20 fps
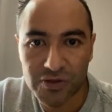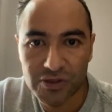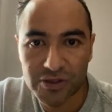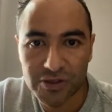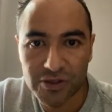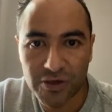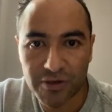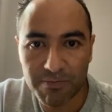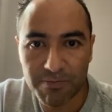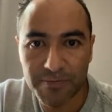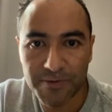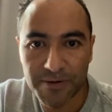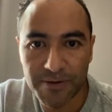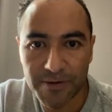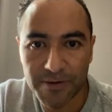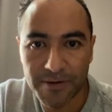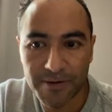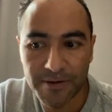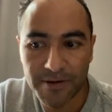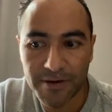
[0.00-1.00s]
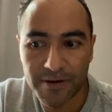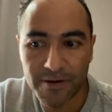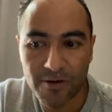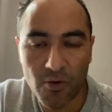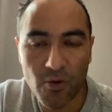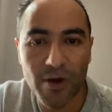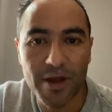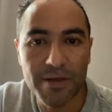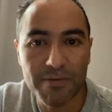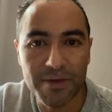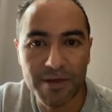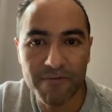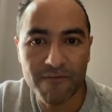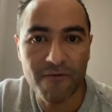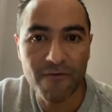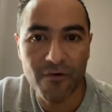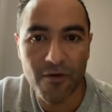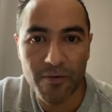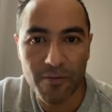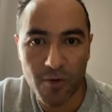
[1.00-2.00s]
stop craving
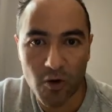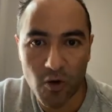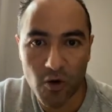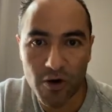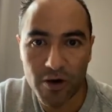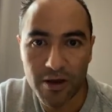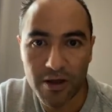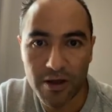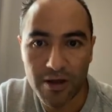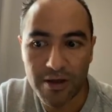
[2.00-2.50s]
for more.